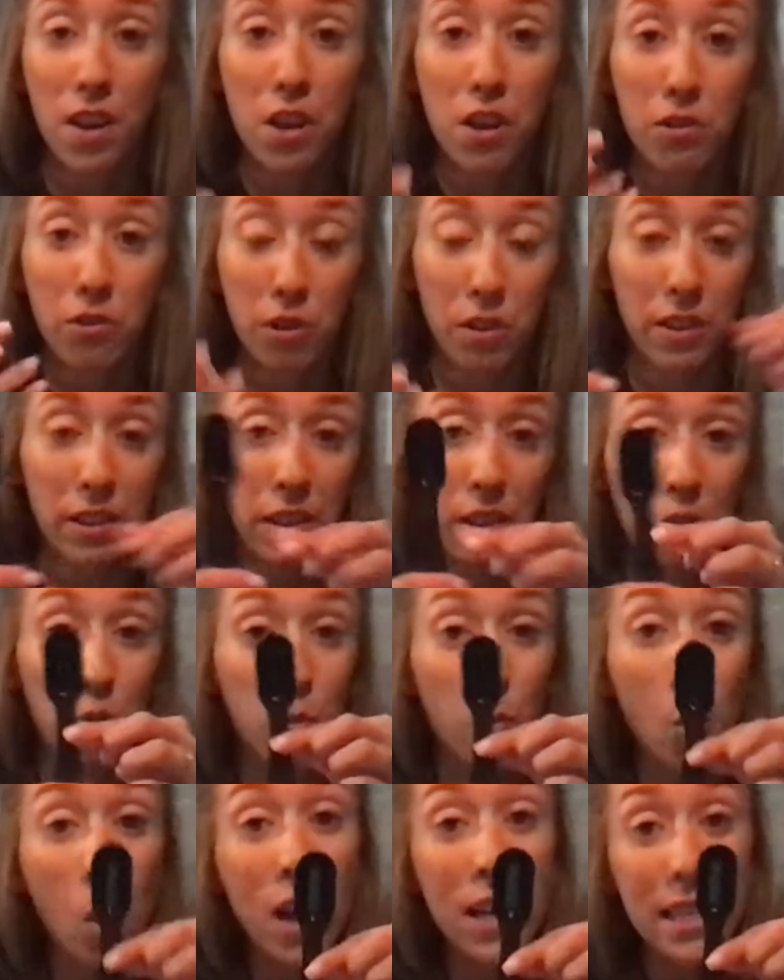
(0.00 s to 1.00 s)
So this is
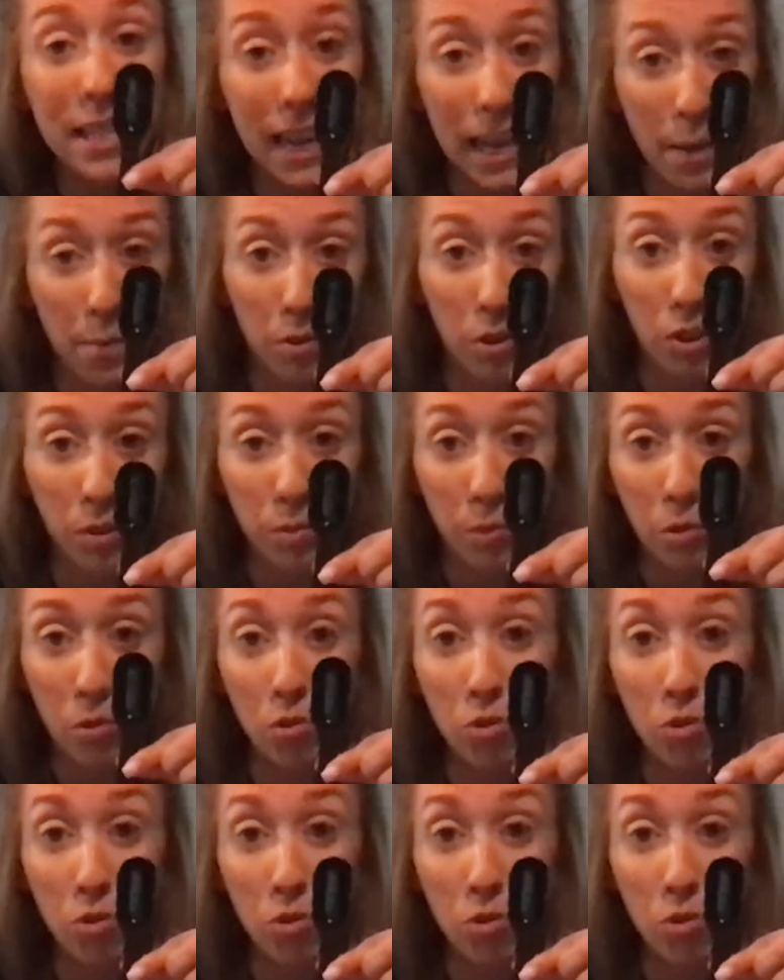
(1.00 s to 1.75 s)
1 tablespoon,